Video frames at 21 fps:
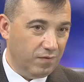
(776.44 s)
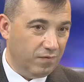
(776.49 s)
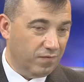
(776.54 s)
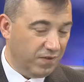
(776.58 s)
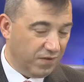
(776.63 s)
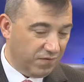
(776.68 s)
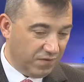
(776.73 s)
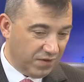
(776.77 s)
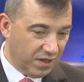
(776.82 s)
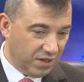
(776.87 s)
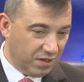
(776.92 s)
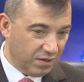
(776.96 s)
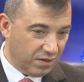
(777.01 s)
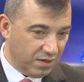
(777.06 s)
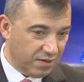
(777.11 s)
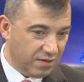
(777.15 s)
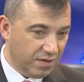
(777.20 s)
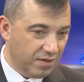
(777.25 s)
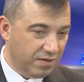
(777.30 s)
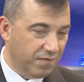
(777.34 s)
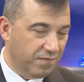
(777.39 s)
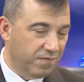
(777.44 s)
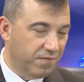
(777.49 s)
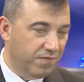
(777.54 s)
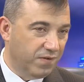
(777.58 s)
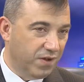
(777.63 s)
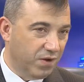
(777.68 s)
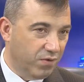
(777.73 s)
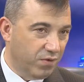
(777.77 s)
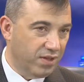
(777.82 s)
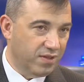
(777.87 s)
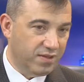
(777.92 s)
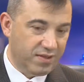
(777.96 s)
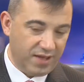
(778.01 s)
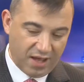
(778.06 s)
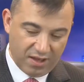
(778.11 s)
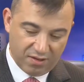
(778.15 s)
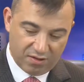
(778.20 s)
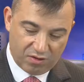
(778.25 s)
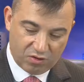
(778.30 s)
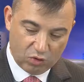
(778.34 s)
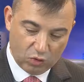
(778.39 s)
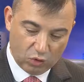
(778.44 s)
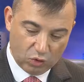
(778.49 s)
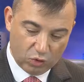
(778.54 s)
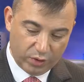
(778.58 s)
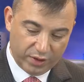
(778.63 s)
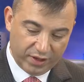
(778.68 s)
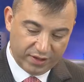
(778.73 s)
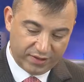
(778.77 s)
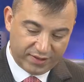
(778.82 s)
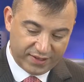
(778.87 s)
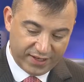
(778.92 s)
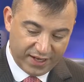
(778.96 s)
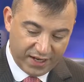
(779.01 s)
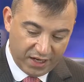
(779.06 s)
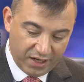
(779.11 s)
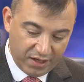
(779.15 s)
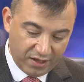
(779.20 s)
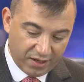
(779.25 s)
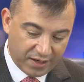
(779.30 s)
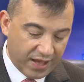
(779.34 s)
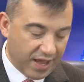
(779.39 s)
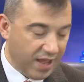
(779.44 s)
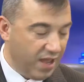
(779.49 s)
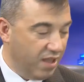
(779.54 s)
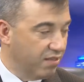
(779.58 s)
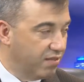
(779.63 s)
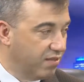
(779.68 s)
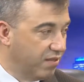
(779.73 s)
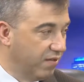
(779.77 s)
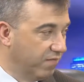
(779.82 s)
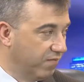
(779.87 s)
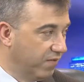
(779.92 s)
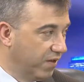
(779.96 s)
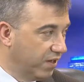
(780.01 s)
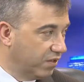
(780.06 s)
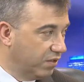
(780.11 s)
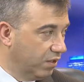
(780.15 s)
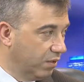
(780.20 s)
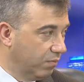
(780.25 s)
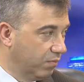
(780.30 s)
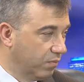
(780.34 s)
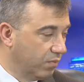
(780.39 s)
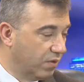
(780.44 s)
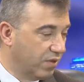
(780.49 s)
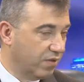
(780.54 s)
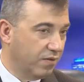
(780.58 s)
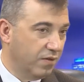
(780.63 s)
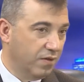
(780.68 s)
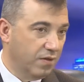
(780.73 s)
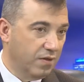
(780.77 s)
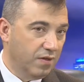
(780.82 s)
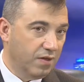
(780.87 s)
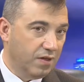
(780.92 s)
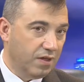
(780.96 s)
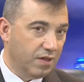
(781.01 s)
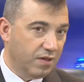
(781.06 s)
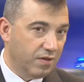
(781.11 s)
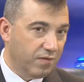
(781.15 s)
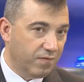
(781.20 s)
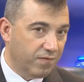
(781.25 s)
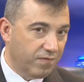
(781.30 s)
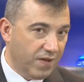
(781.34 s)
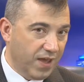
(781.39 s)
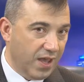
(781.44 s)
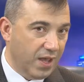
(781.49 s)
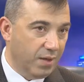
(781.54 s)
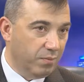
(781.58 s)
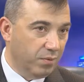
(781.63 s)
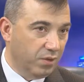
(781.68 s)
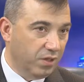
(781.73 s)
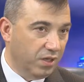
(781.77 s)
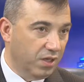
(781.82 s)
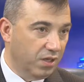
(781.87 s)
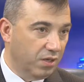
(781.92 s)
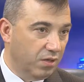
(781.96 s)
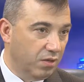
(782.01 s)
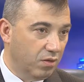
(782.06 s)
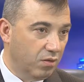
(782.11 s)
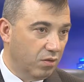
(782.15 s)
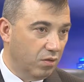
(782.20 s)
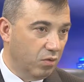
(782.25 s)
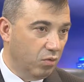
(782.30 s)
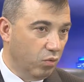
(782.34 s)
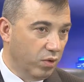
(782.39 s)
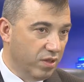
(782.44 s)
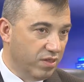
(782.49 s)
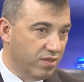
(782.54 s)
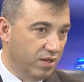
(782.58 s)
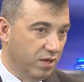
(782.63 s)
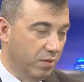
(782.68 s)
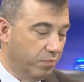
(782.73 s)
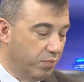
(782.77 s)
Vivienne, this is a very sad story. A teen cancer victim's family wins an